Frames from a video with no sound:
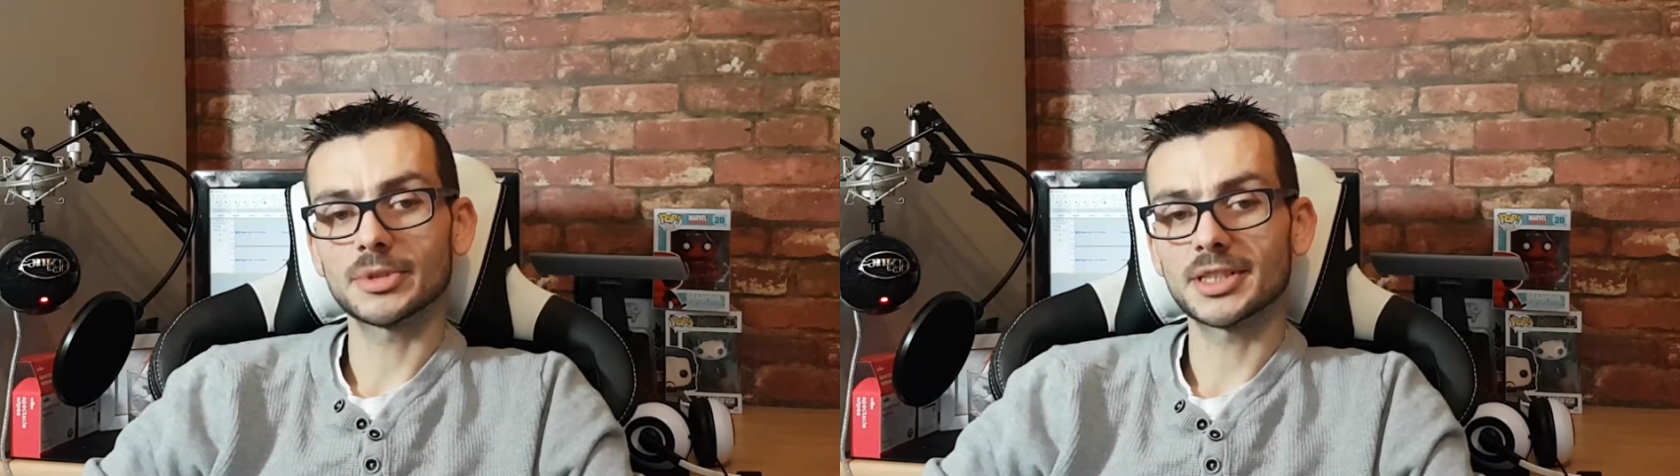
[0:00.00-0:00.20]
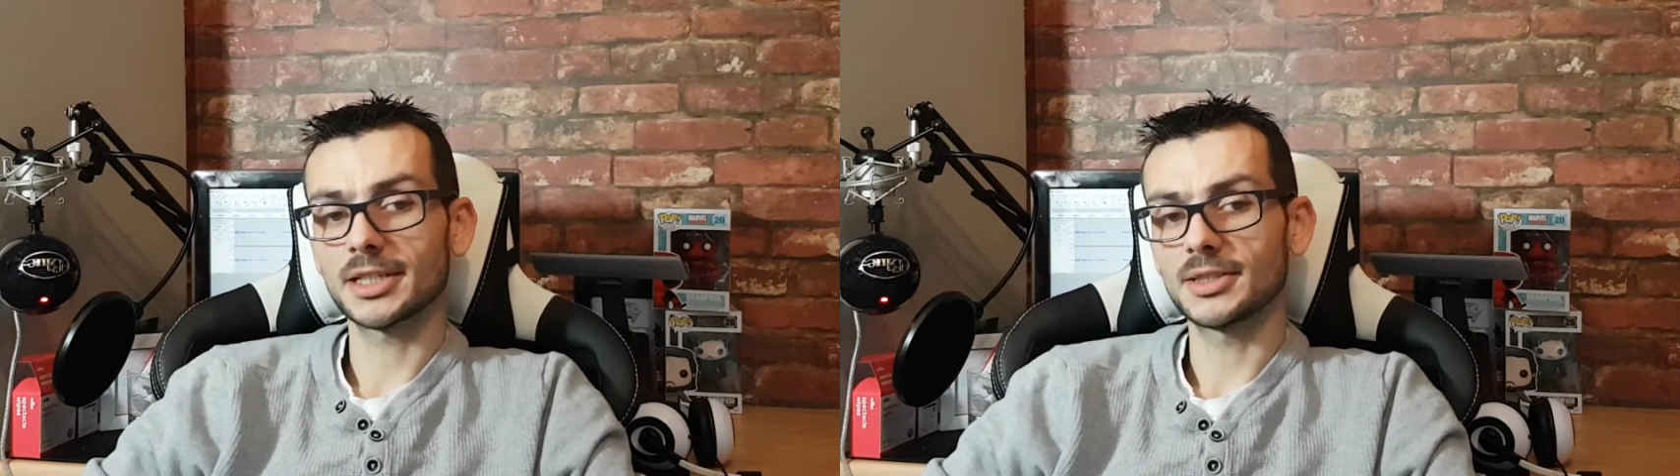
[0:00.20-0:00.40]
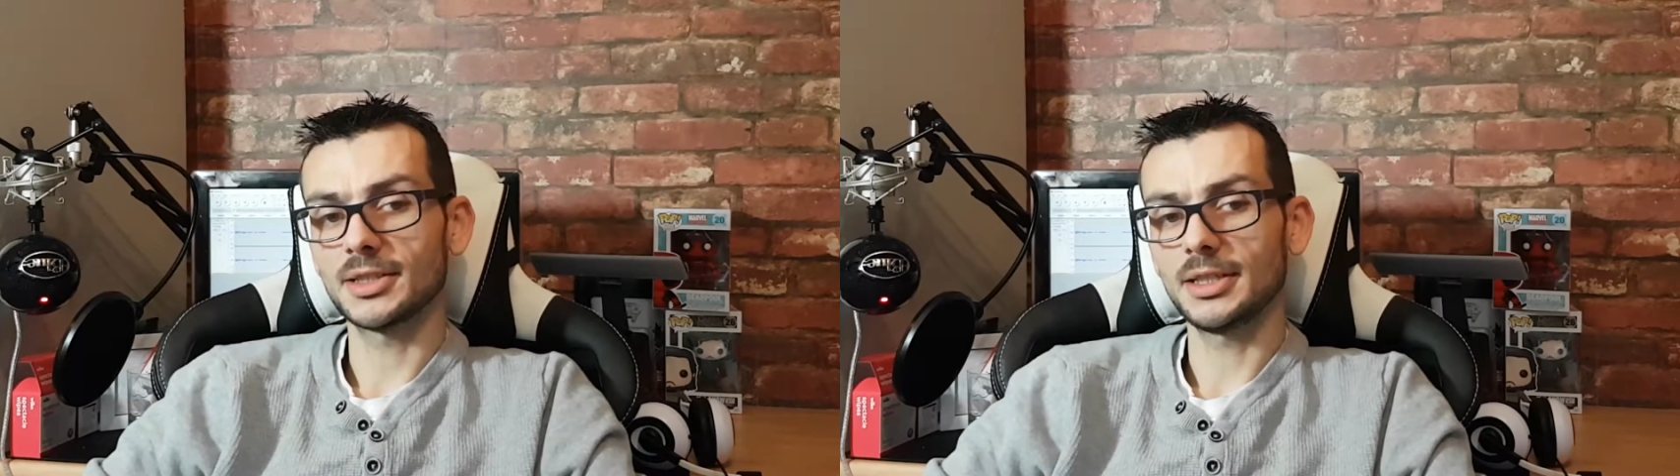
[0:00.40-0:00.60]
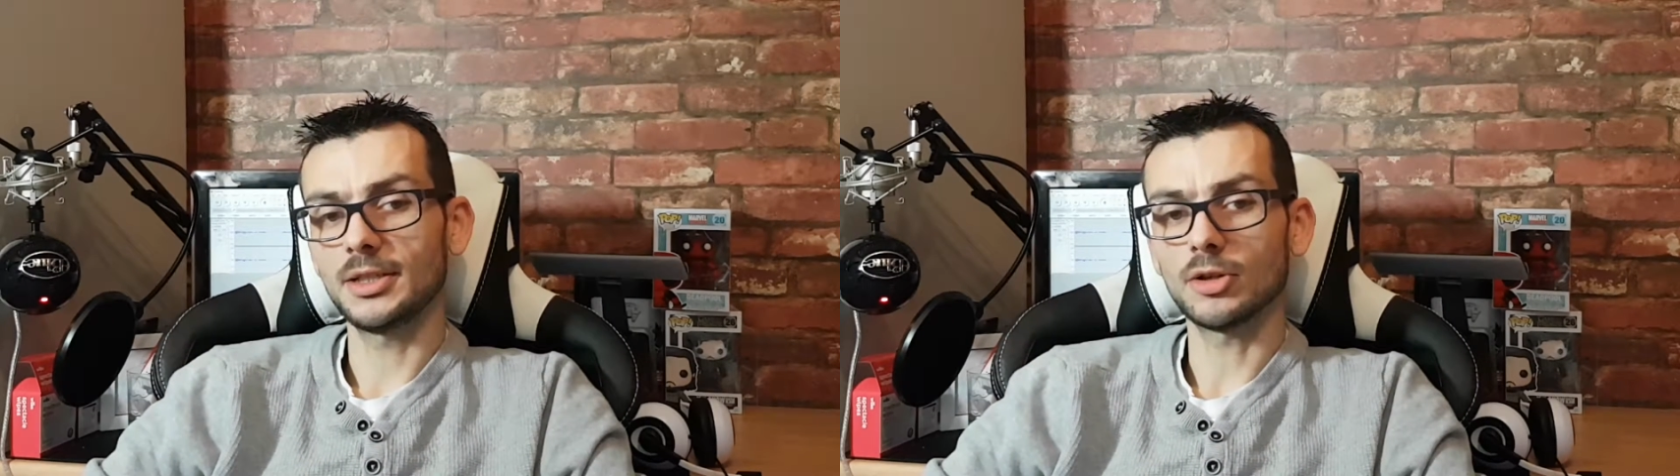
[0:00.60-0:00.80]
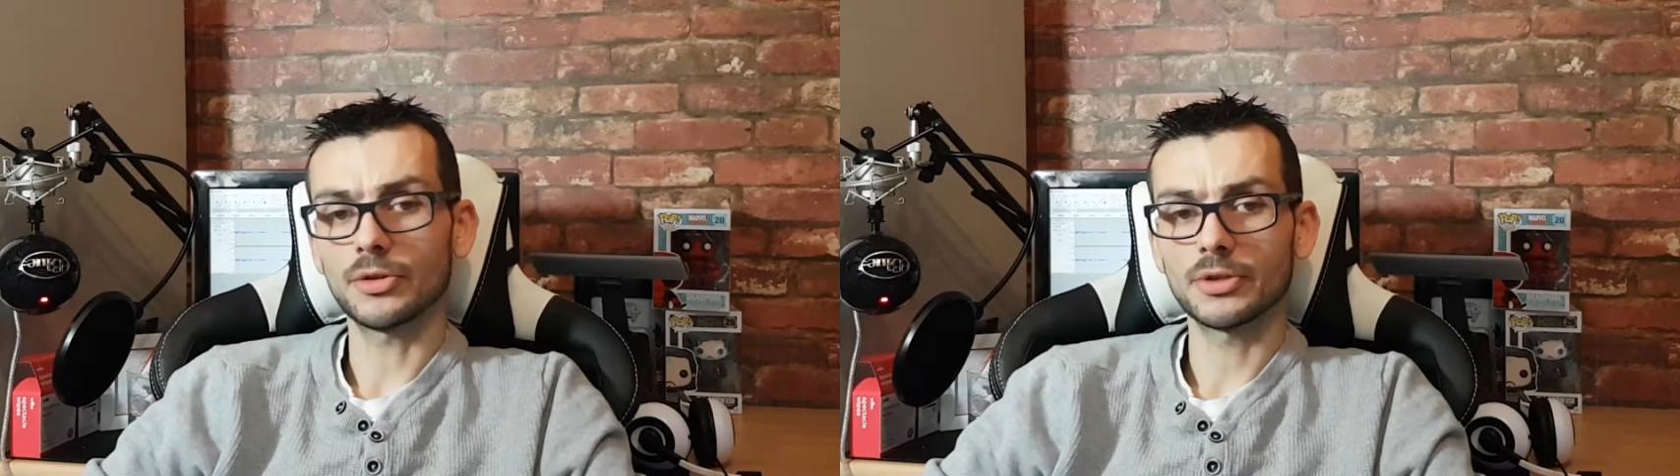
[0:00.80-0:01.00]

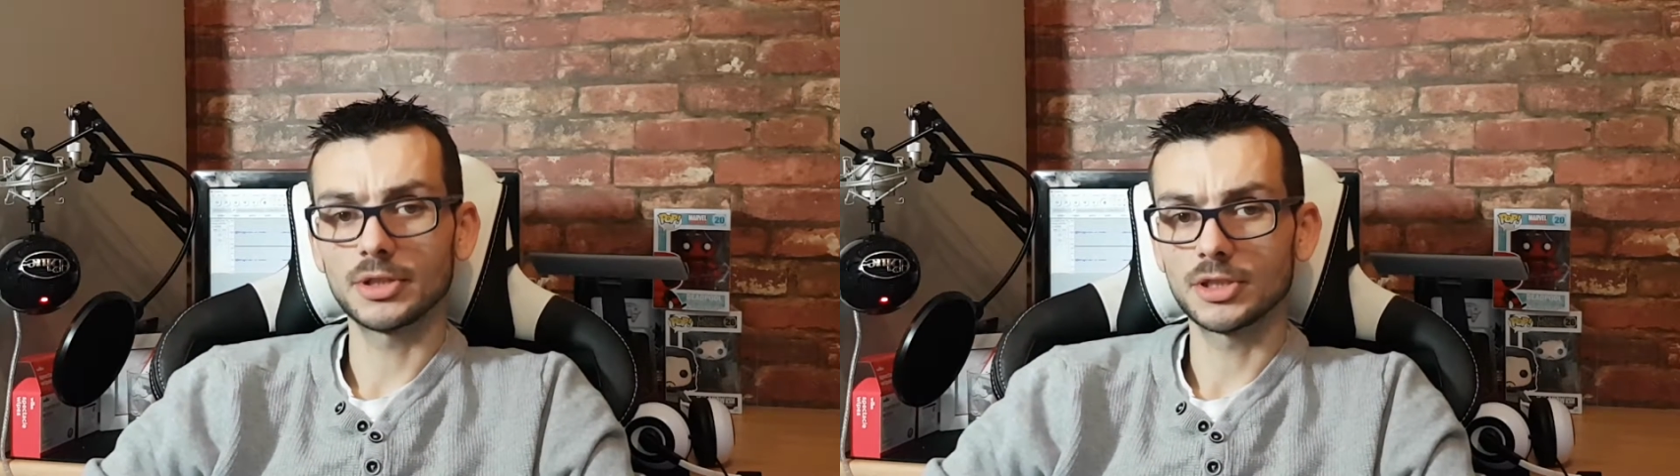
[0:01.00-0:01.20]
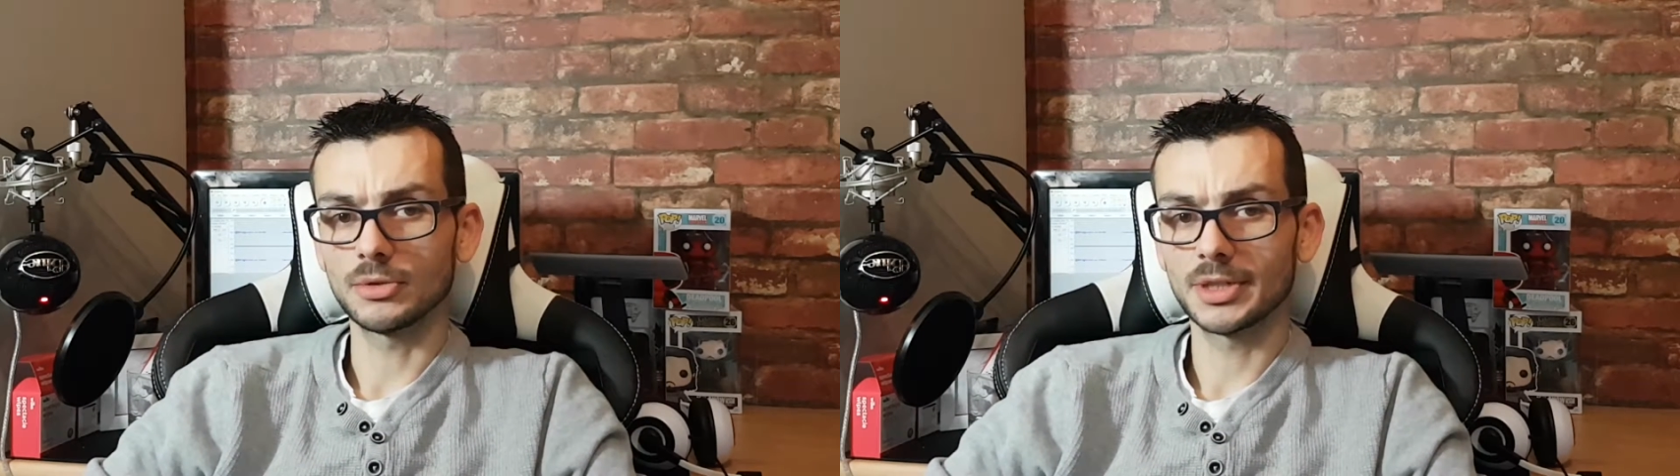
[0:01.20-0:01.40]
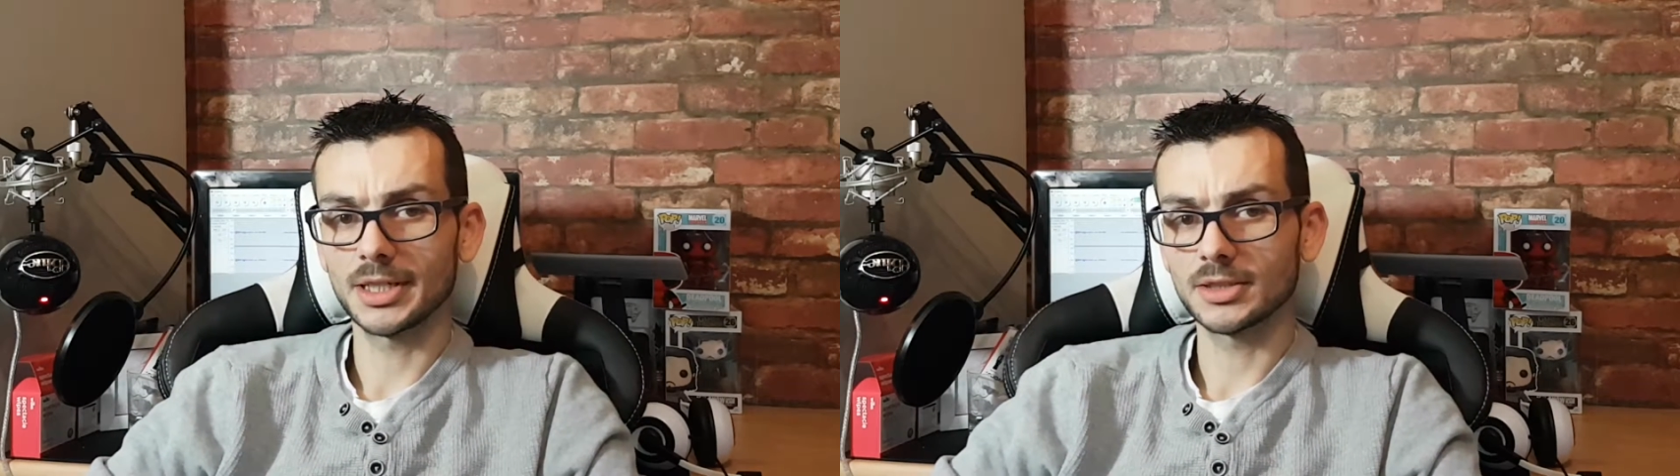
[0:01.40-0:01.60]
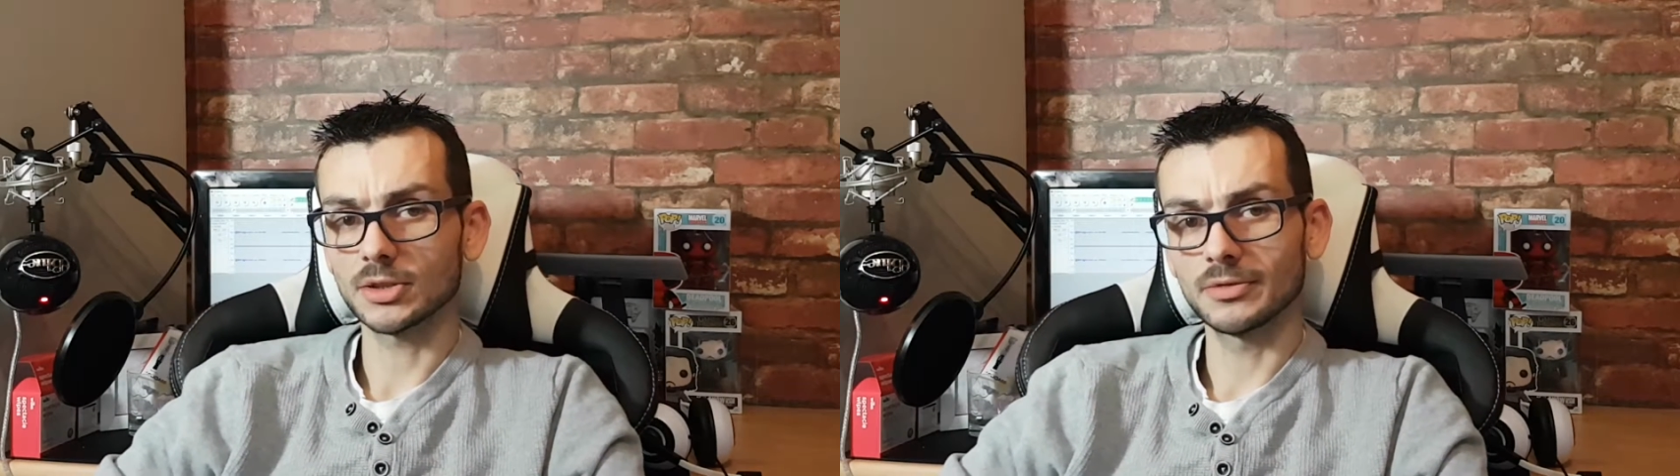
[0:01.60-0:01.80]
16 or 32 gigs